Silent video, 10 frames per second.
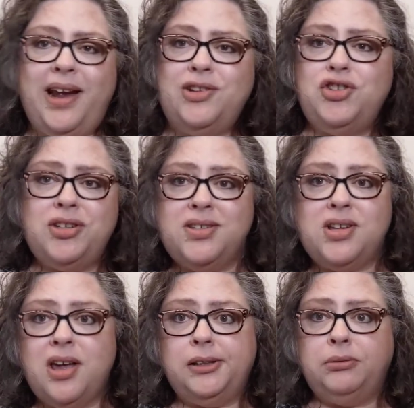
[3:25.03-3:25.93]
It's
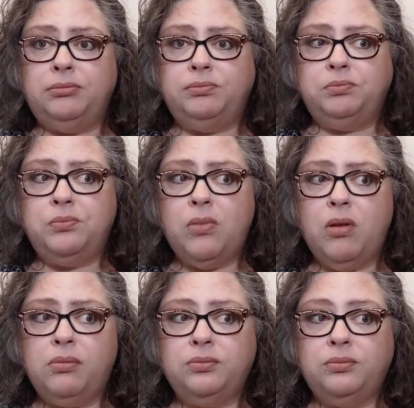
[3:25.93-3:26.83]
just um,
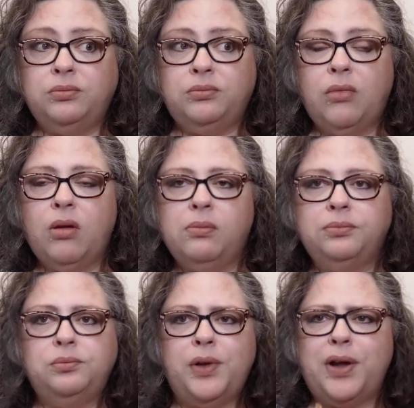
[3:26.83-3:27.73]

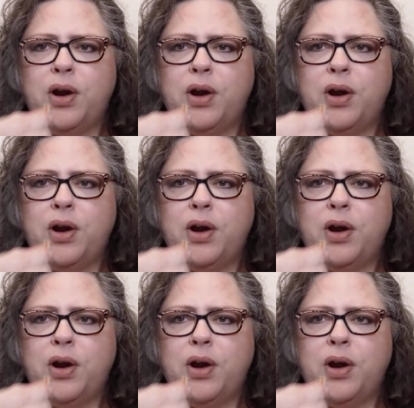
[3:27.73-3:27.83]
like